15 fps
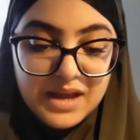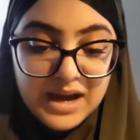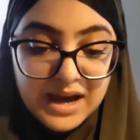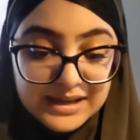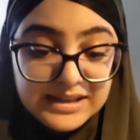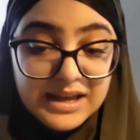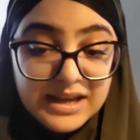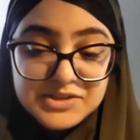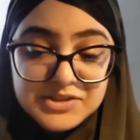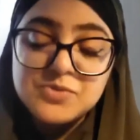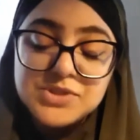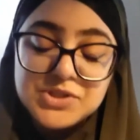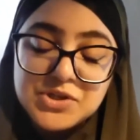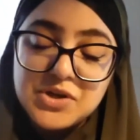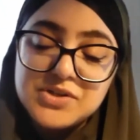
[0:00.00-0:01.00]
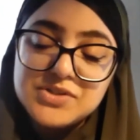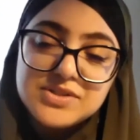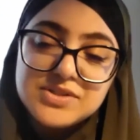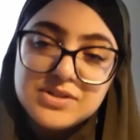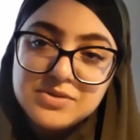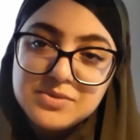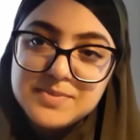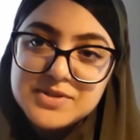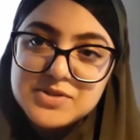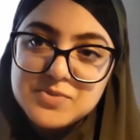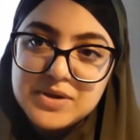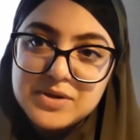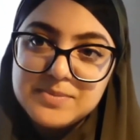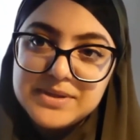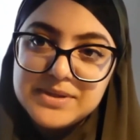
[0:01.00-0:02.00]
I like to return to the loop as
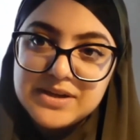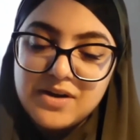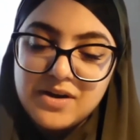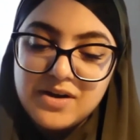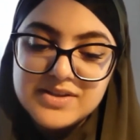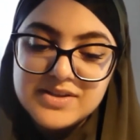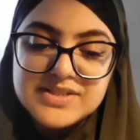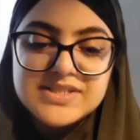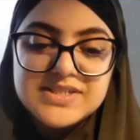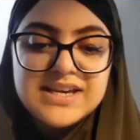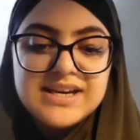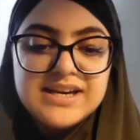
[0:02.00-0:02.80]
well, because